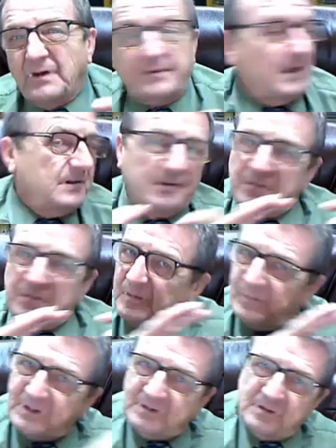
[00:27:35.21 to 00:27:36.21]
I just want to
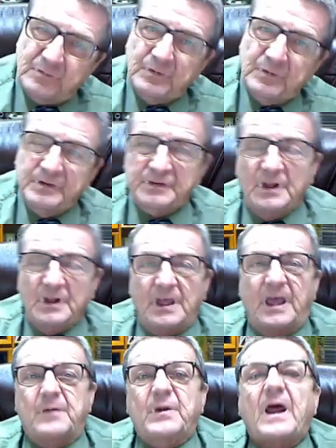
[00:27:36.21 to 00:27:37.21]
make a difference,
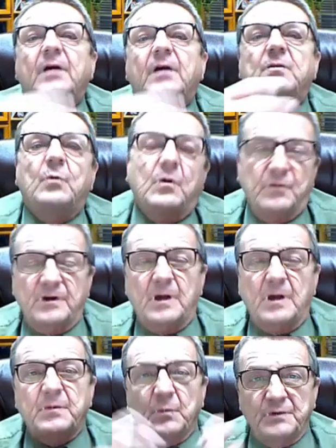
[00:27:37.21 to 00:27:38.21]
but how do you
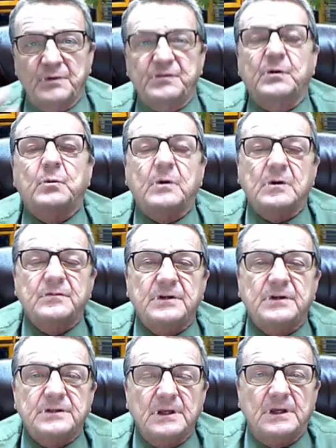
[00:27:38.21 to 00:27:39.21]
overcome it once you're aware of it?